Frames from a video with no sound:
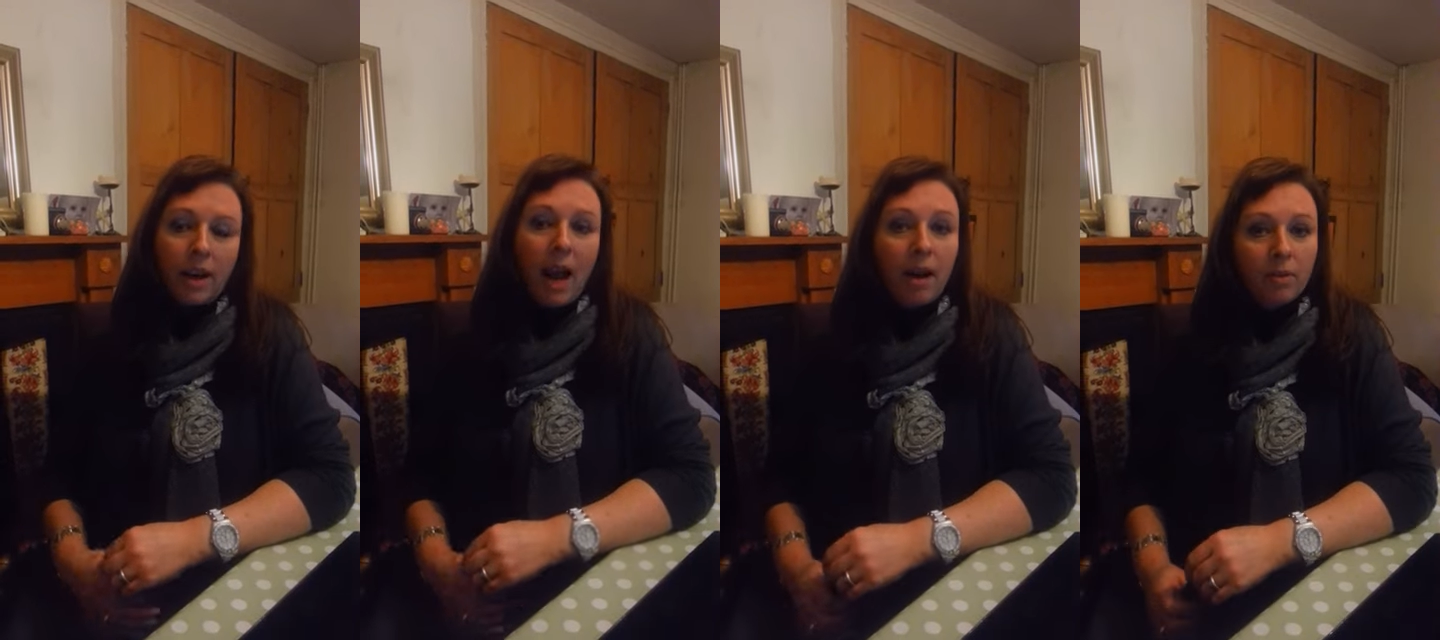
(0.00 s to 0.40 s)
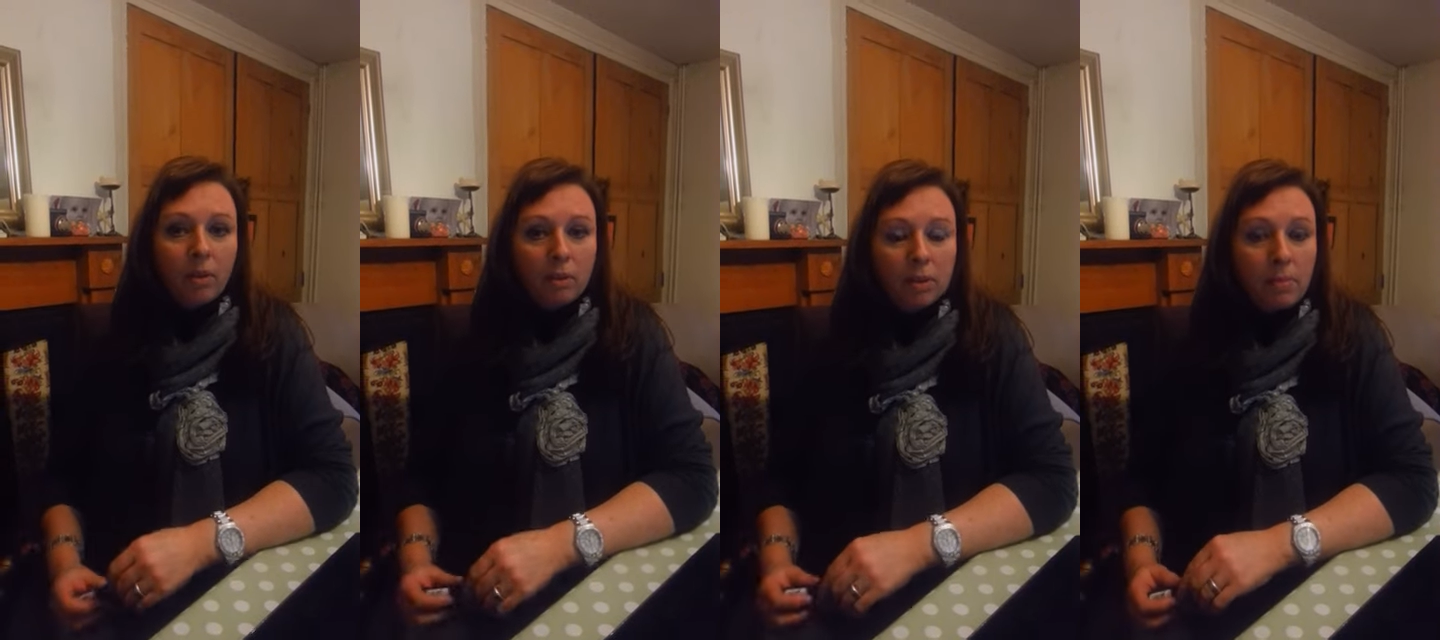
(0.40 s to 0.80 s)
and I haven't
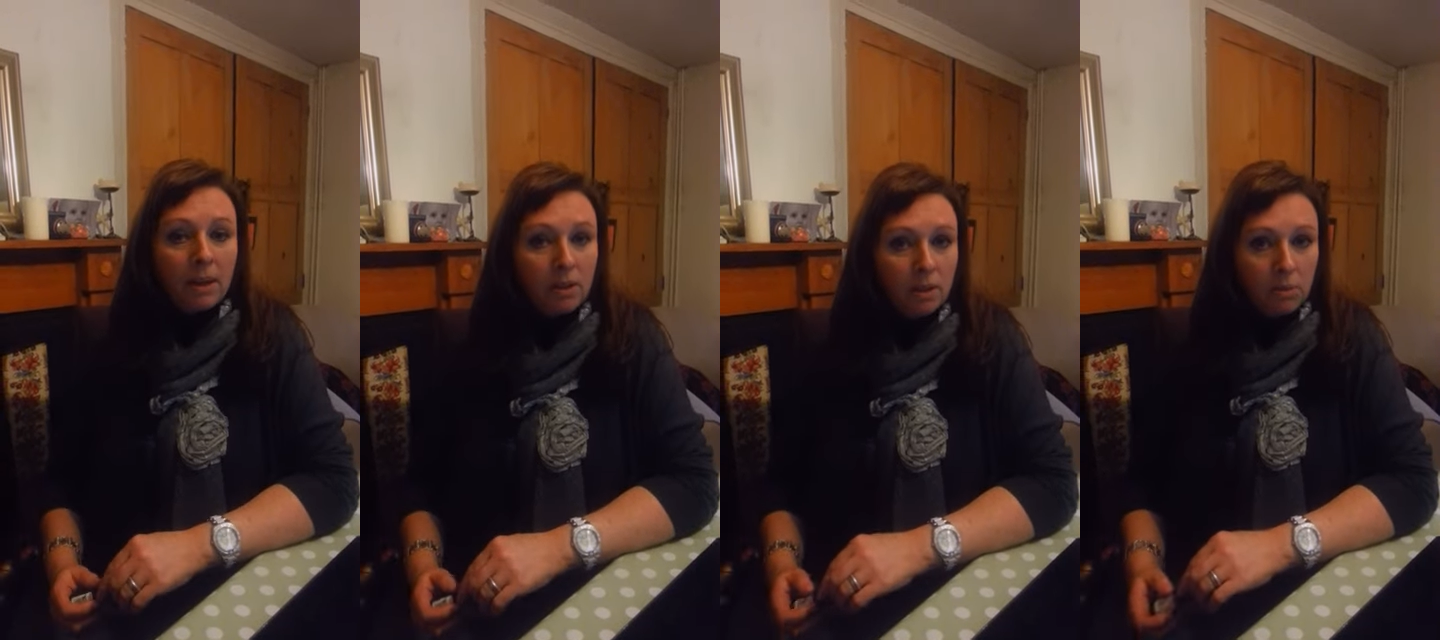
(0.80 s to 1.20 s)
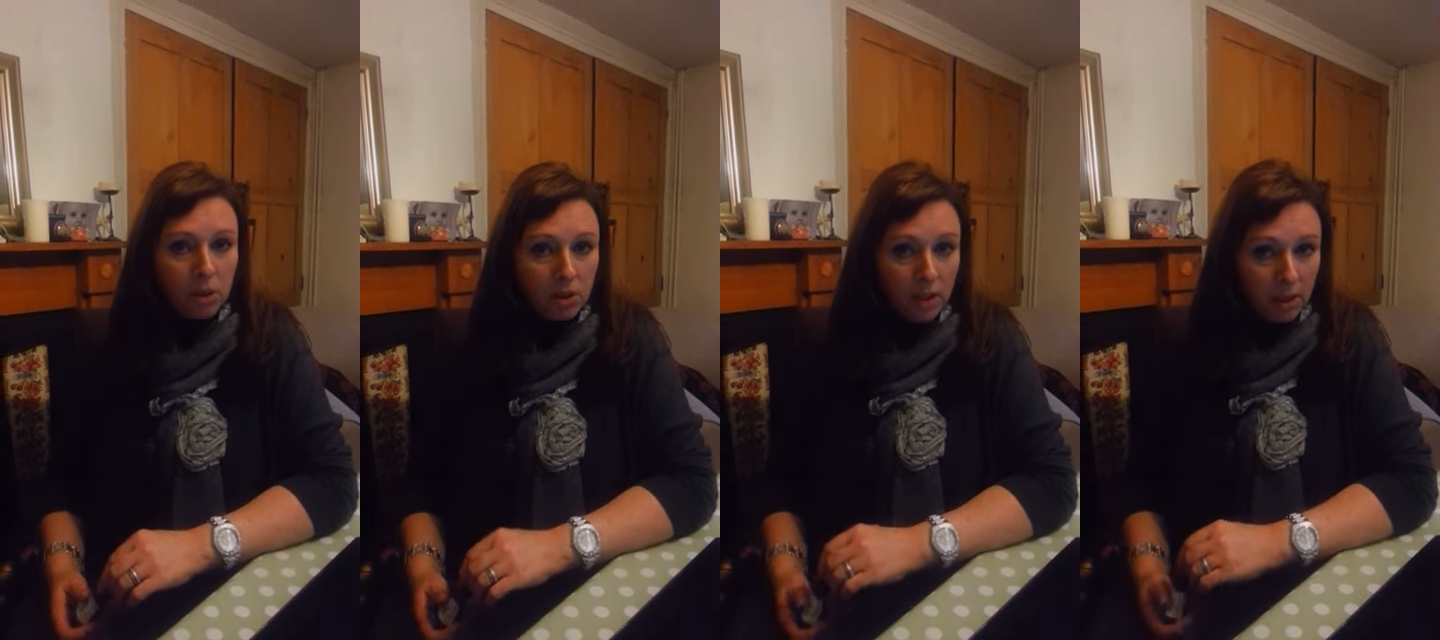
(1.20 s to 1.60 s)
got to spend too
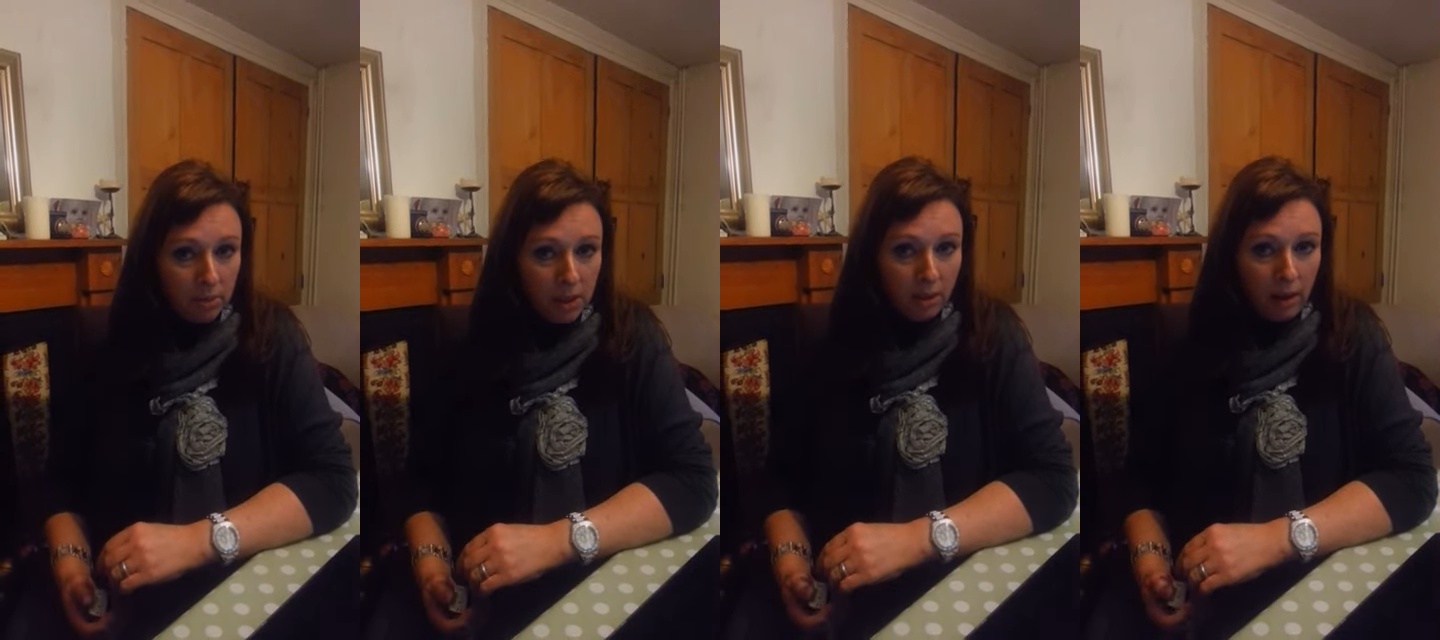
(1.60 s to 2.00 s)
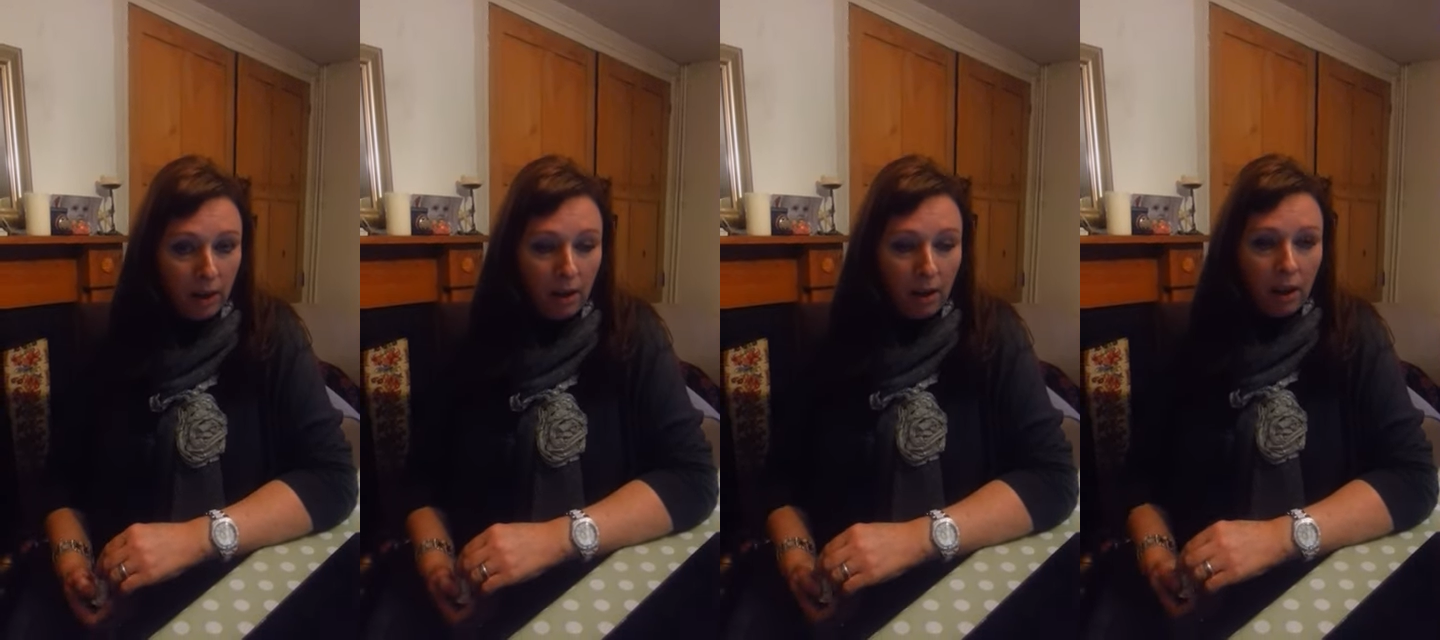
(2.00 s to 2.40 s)
much time doing.